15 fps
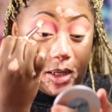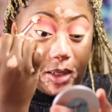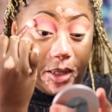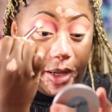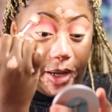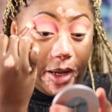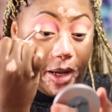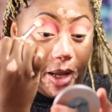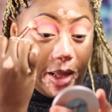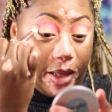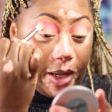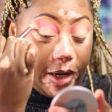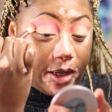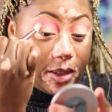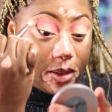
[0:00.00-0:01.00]
Like, I
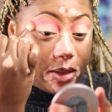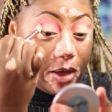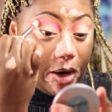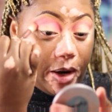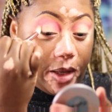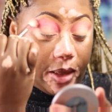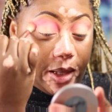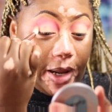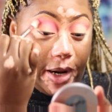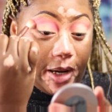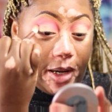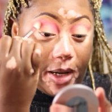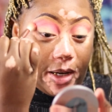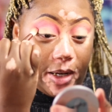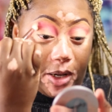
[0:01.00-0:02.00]
like to start
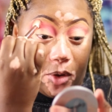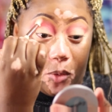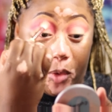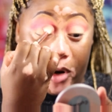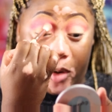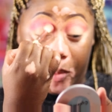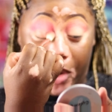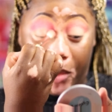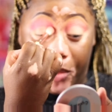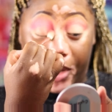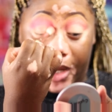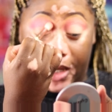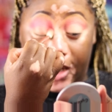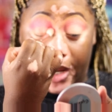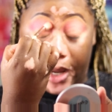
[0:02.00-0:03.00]
light and then work my
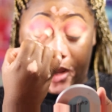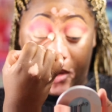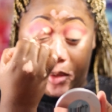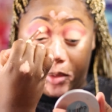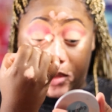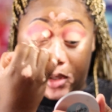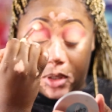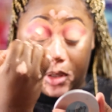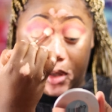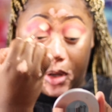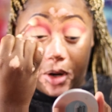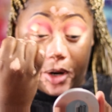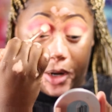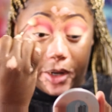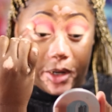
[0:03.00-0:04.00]
way down to
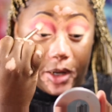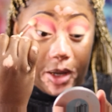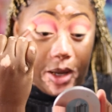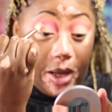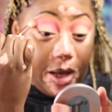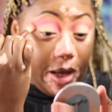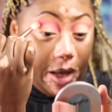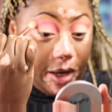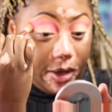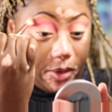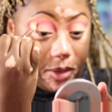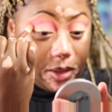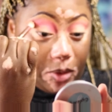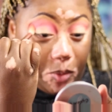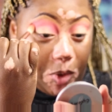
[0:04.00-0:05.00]
dark. I know
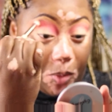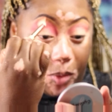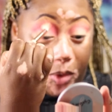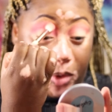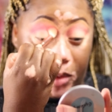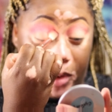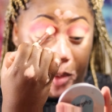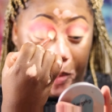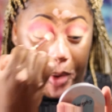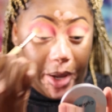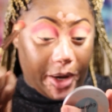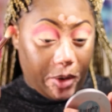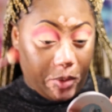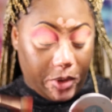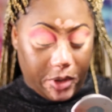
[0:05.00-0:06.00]
some people do it
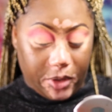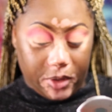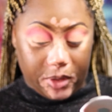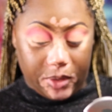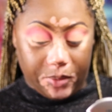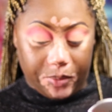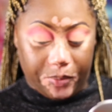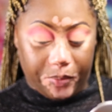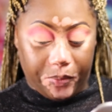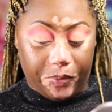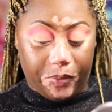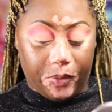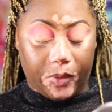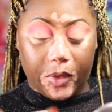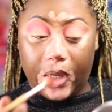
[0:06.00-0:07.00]
backwards.
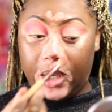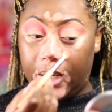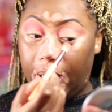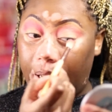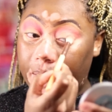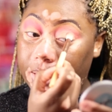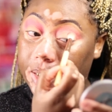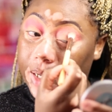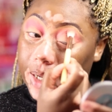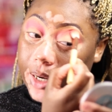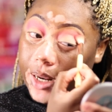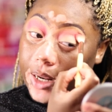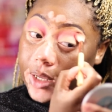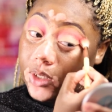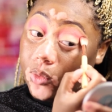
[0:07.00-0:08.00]
Not saying
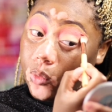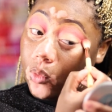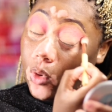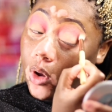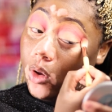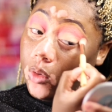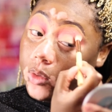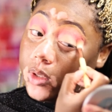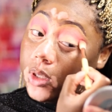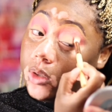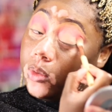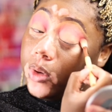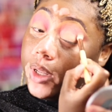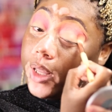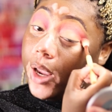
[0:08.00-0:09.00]
that it's wrong to
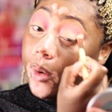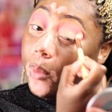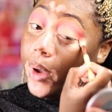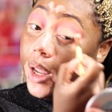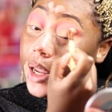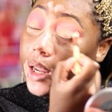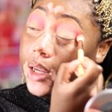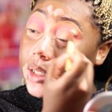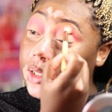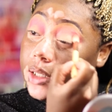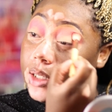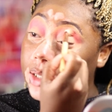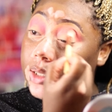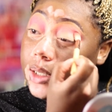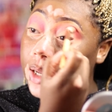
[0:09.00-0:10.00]
do it that way. It's
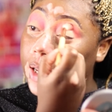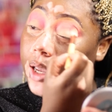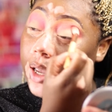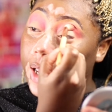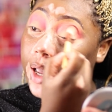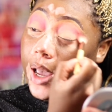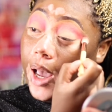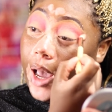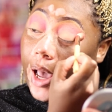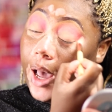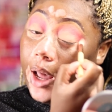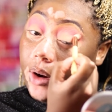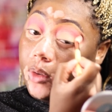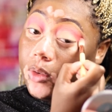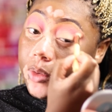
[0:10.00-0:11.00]
just,
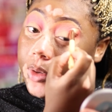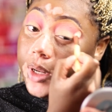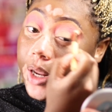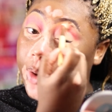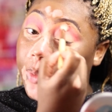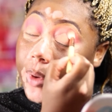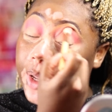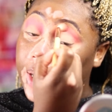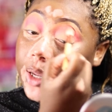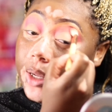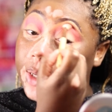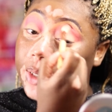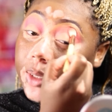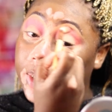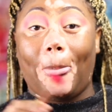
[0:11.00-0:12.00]
I don't do it that way.
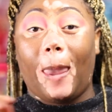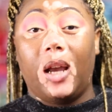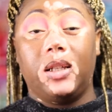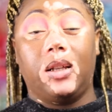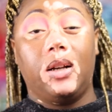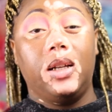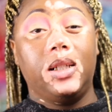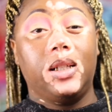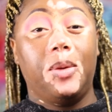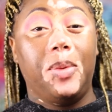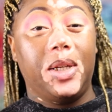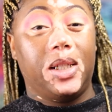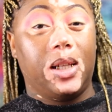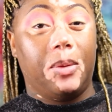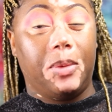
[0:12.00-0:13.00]
So this could
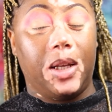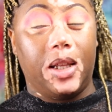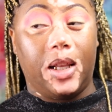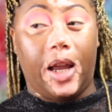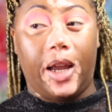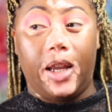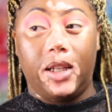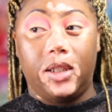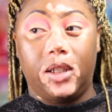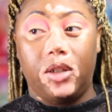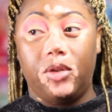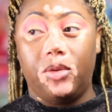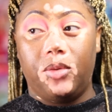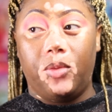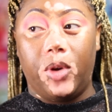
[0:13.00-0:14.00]
be something like to
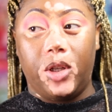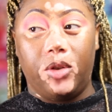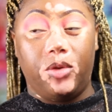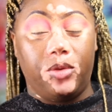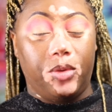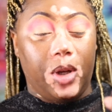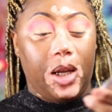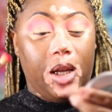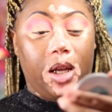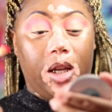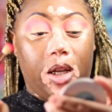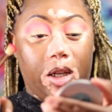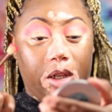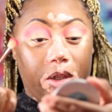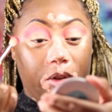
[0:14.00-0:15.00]
do when you
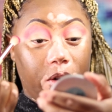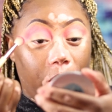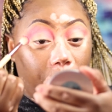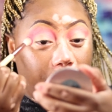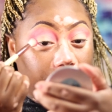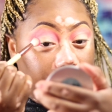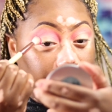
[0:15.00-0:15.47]
don't want to